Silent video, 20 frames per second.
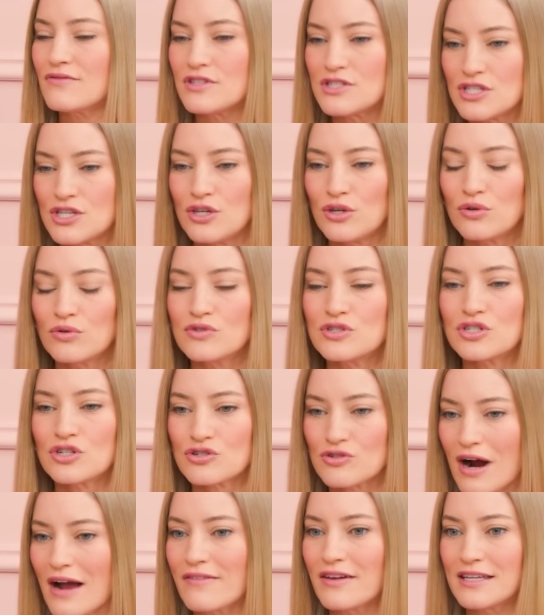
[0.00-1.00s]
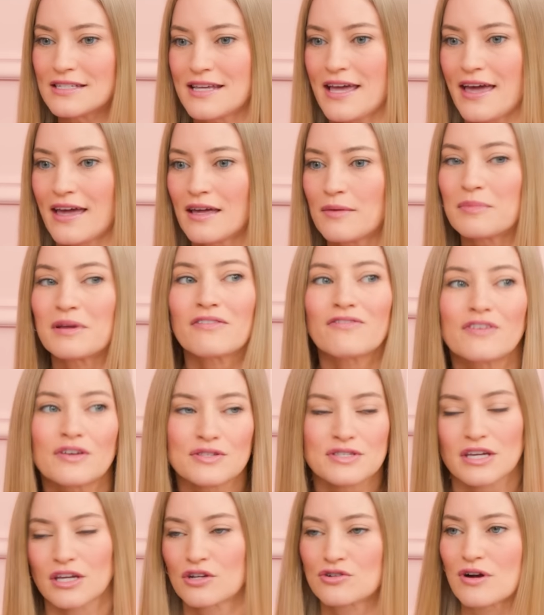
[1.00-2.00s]
It's huge. You're driving a tank, but it feels
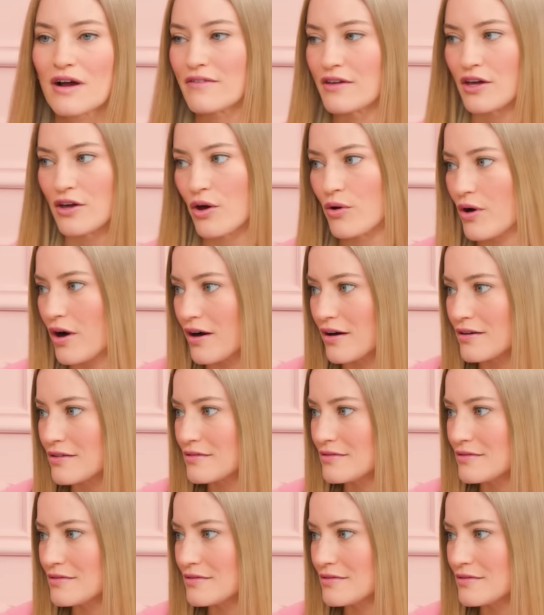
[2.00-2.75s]
like you're driving a go-kart.